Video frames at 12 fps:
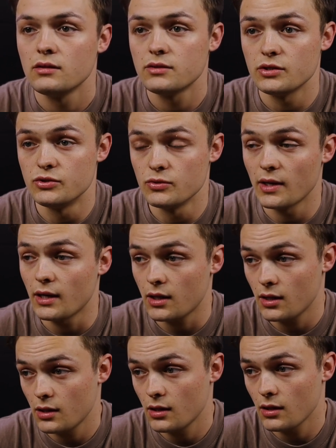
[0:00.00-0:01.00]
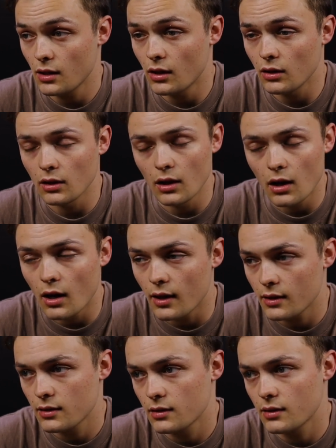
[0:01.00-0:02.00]
to drink a lot.
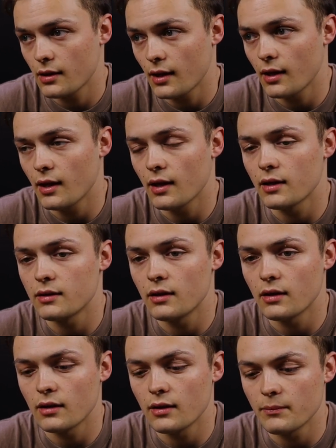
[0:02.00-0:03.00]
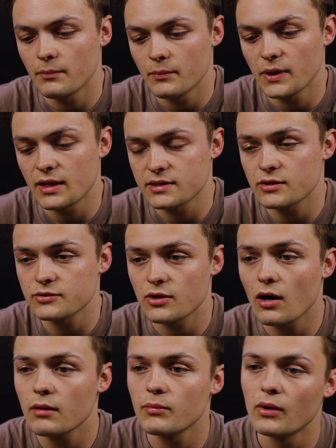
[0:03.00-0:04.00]
And because I was
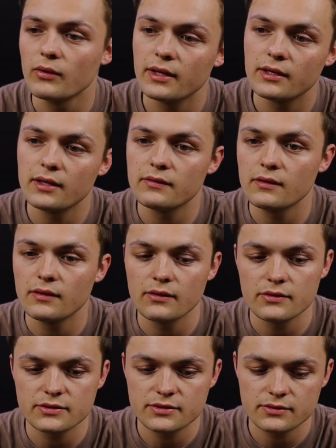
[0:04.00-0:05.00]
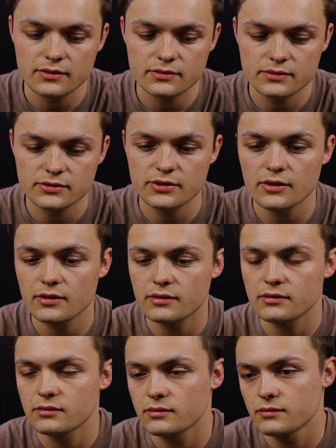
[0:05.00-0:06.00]
heartbroken and there was
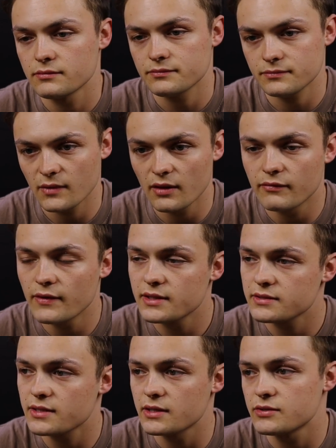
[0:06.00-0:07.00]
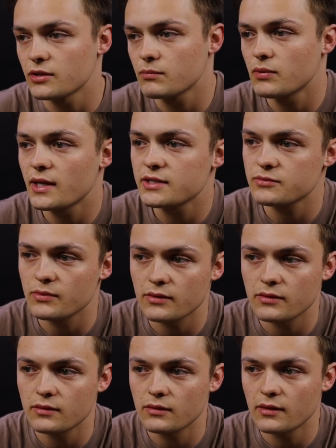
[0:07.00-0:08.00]
certain events that took place
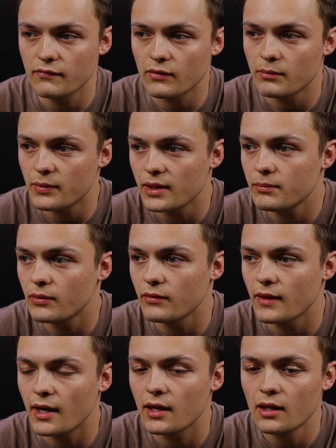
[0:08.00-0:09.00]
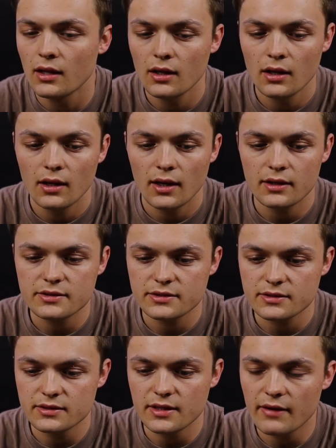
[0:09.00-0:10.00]
with different people that it
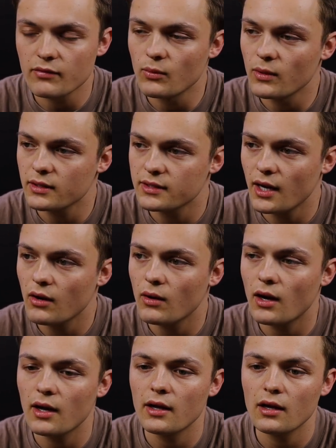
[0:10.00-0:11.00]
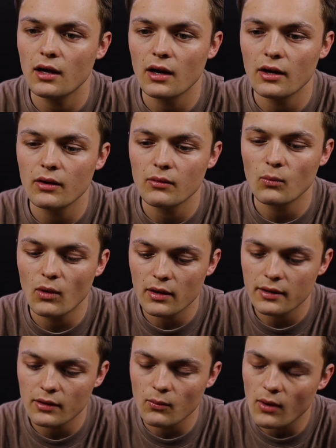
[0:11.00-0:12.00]
just never worked out. I
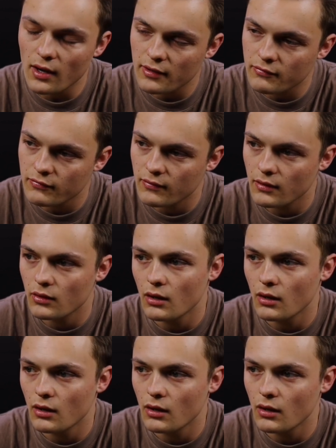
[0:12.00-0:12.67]
wanted a wife.